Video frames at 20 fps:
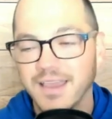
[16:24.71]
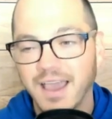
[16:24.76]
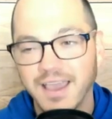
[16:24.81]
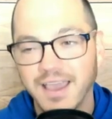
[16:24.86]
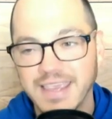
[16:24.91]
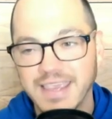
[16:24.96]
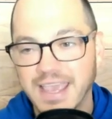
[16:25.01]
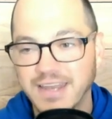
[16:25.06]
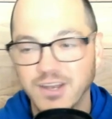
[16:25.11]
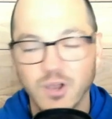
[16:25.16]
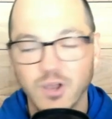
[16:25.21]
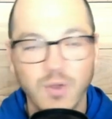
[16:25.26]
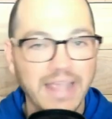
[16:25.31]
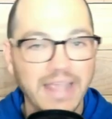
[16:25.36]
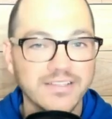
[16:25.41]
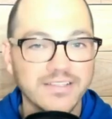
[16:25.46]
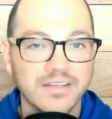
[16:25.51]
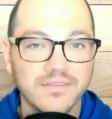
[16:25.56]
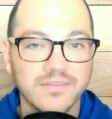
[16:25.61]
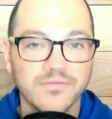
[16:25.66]
He had no
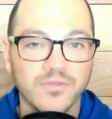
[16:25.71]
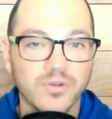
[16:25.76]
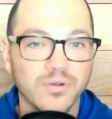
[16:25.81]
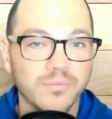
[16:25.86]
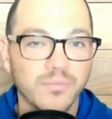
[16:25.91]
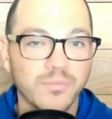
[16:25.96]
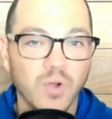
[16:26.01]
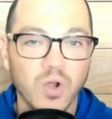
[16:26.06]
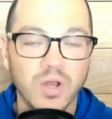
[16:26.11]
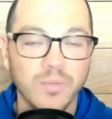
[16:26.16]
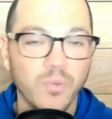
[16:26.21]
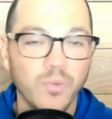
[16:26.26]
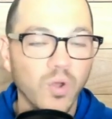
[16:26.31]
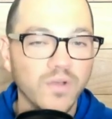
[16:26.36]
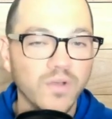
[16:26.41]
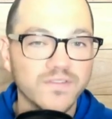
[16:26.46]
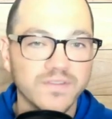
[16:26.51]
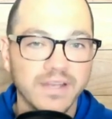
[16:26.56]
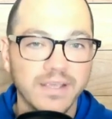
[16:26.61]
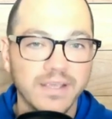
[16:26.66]
answer for
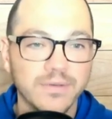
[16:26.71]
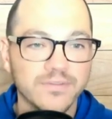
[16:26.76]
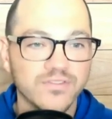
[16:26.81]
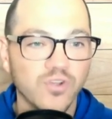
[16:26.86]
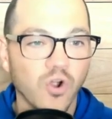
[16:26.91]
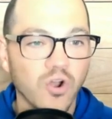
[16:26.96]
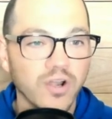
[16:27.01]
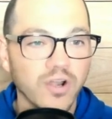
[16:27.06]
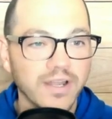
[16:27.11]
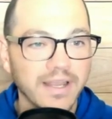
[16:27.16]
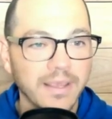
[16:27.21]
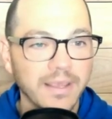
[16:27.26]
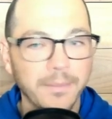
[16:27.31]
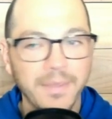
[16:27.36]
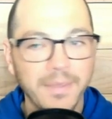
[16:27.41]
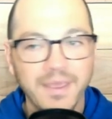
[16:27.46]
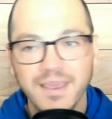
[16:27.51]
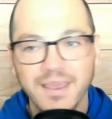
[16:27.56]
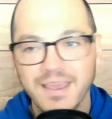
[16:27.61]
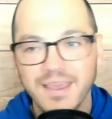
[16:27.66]
Murray-Boyles when he was guarding him.